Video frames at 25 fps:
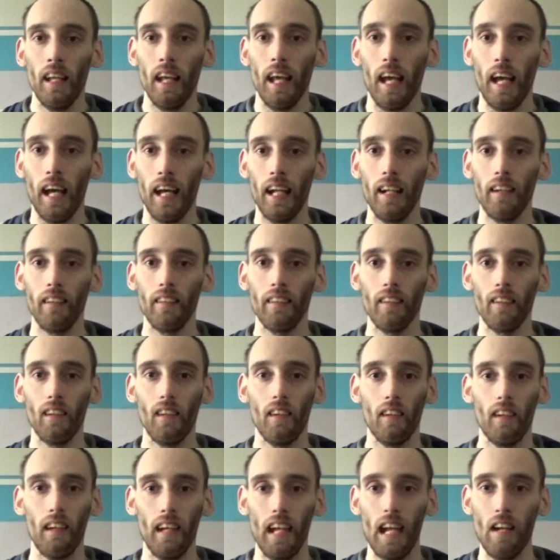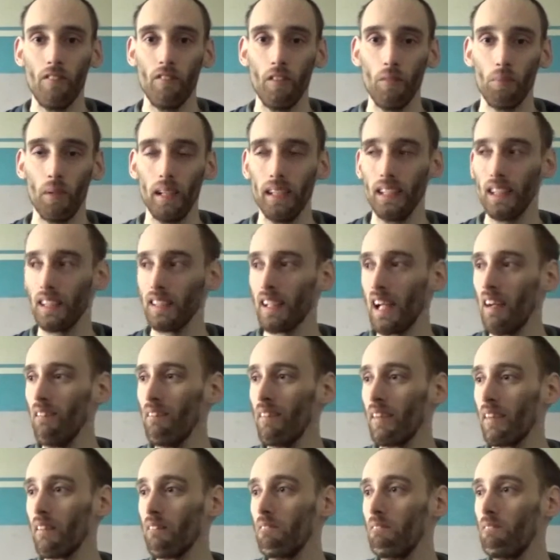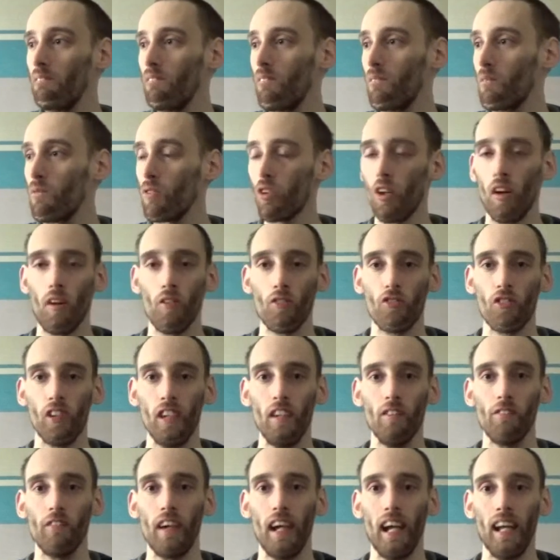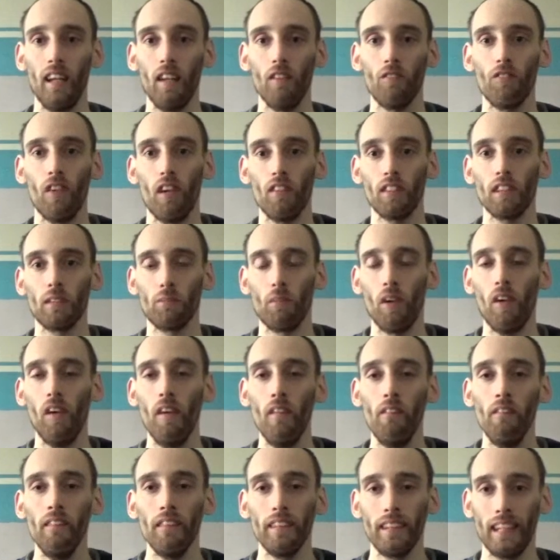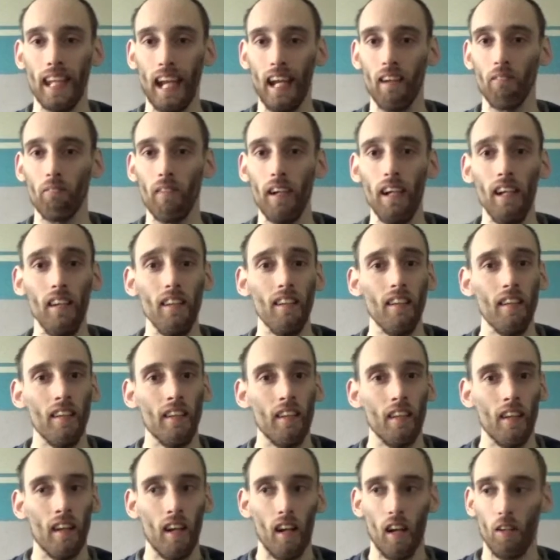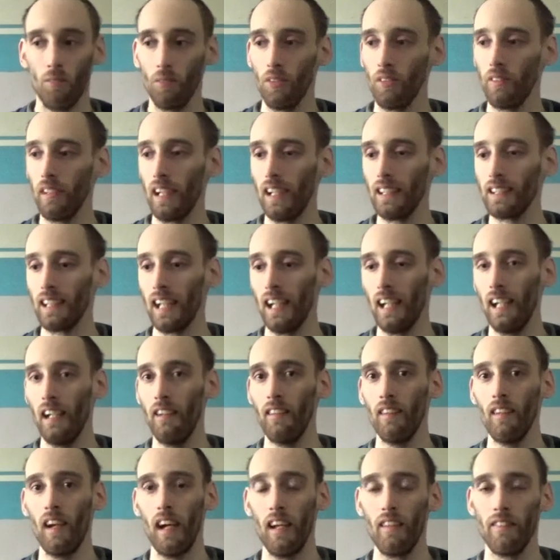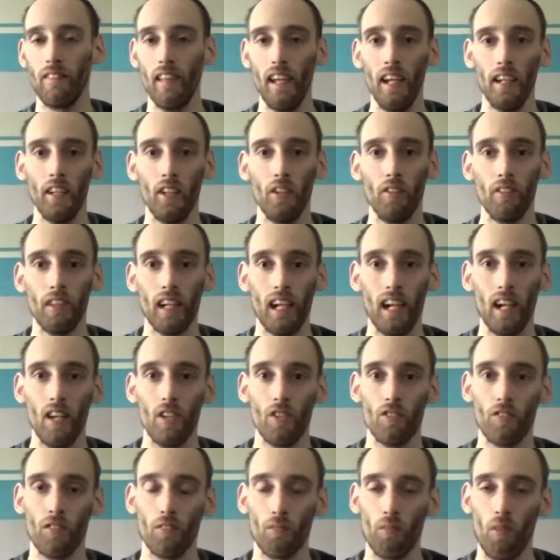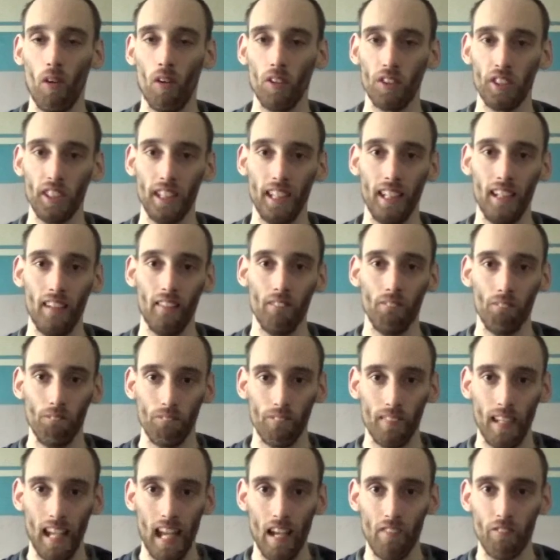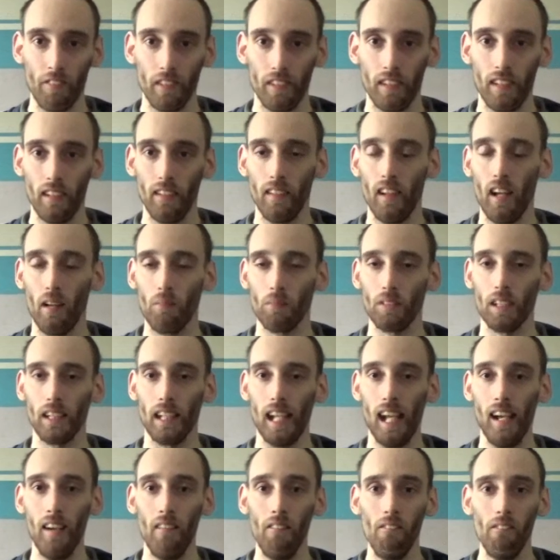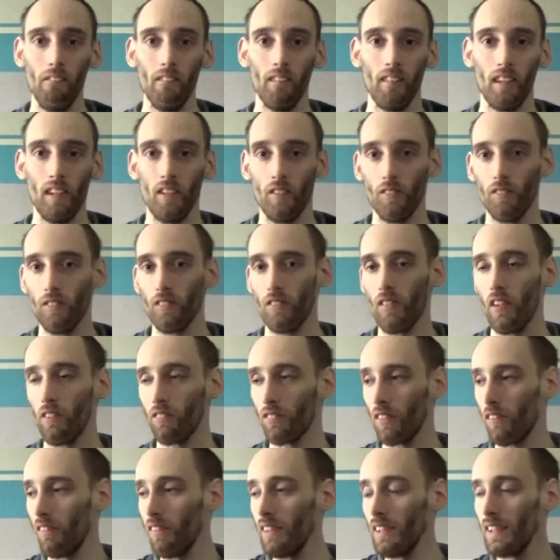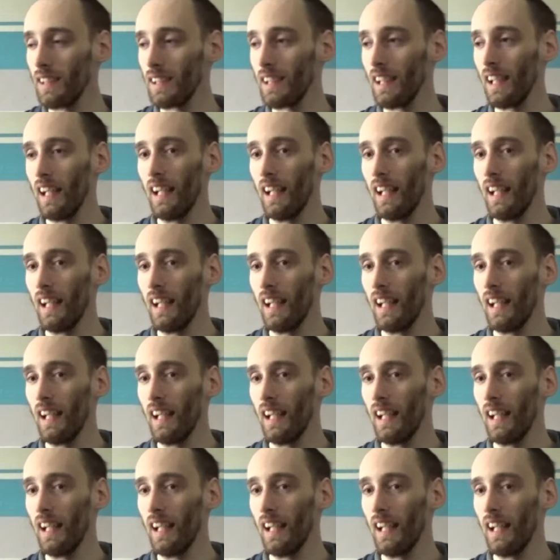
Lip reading: And every base is covered. So I'll see you for Halo 5 tomorrow. Can't wait. Hope you guys can either. I thank you guys for watching everything up to now, of course.